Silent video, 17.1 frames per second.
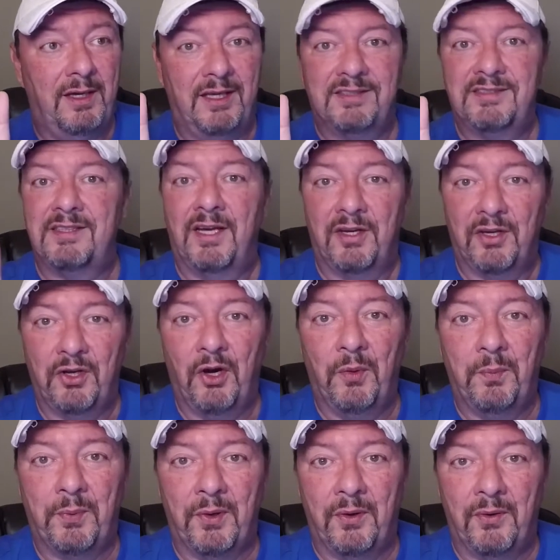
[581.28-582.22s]
it's not a
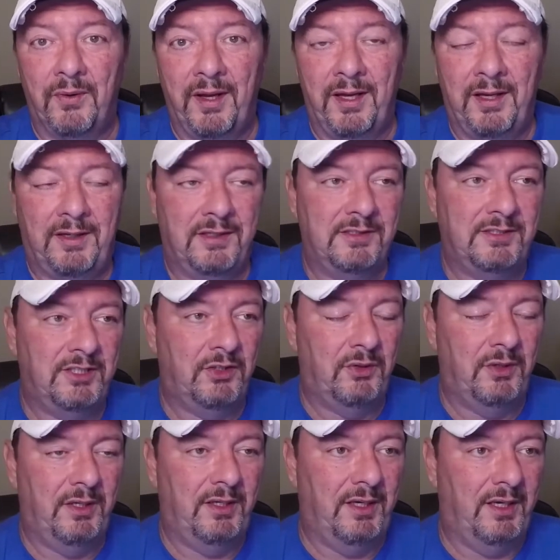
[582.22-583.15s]
GoPro, and
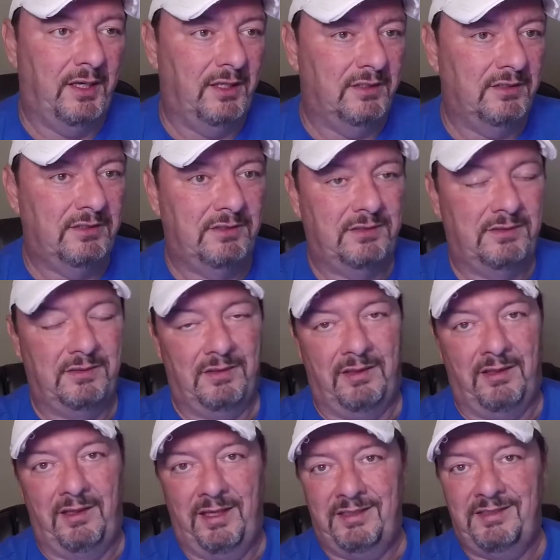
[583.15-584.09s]
considering it's
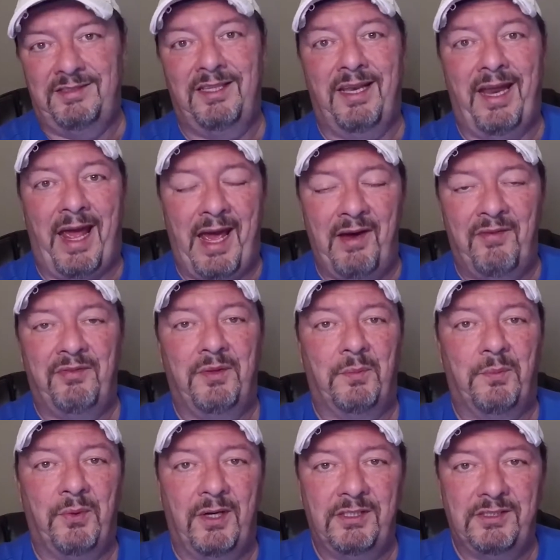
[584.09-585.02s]
less than half the
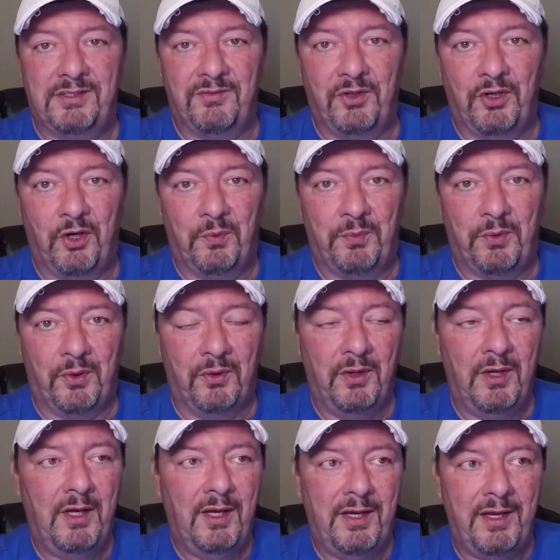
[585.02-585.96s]
price of a GoPro.
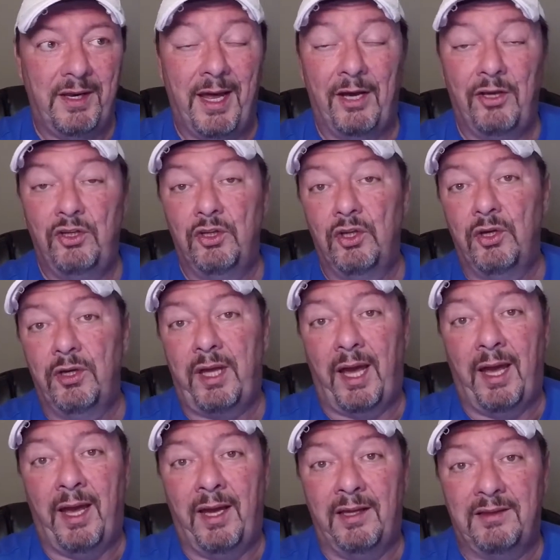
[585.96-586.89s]
Now you look
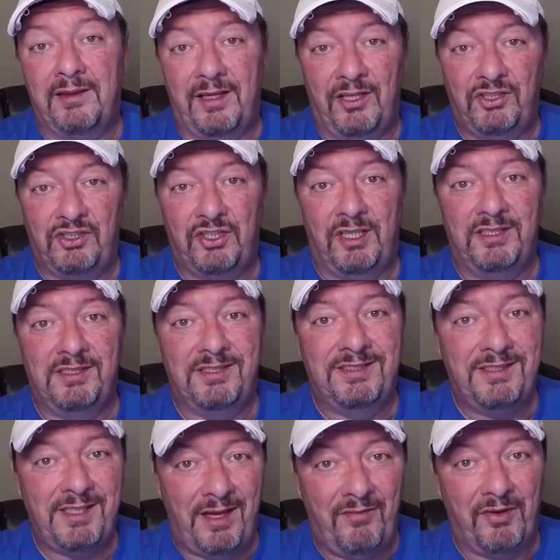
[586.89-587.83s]
at the S J
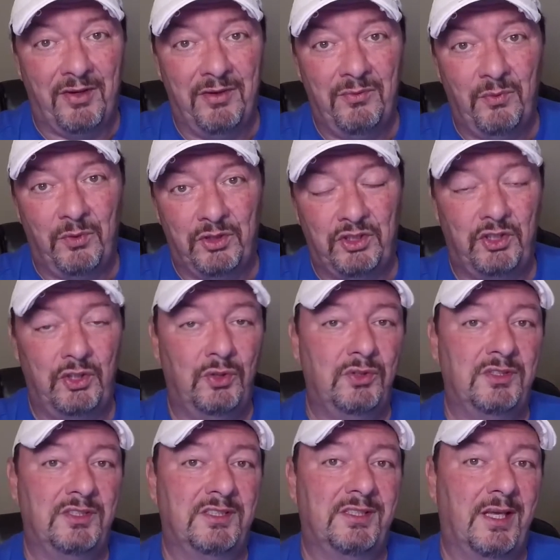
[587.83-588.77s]
seven, which
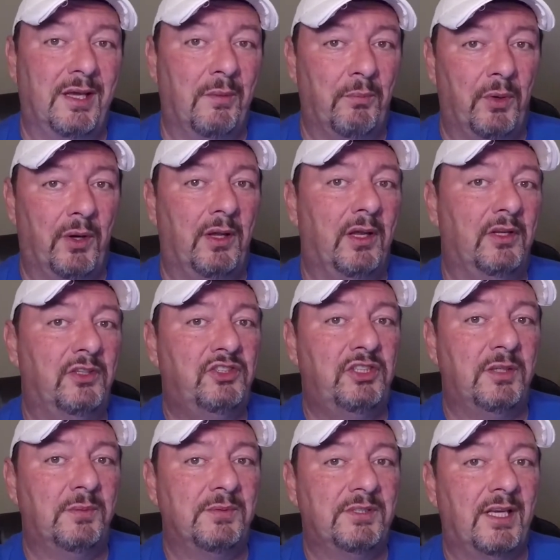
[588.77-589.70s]
uses the Ambarella
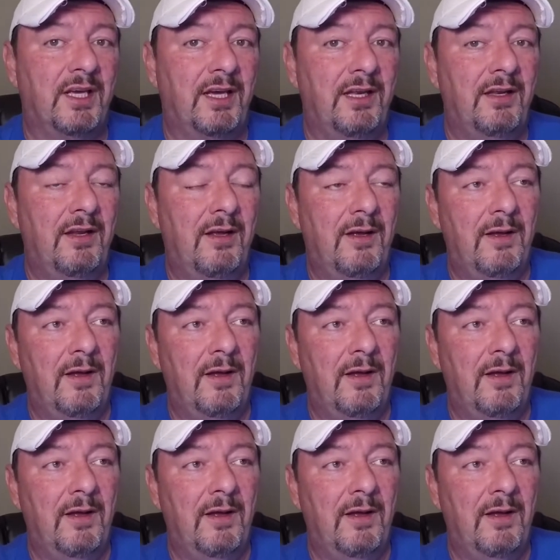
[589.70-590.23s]
chipset,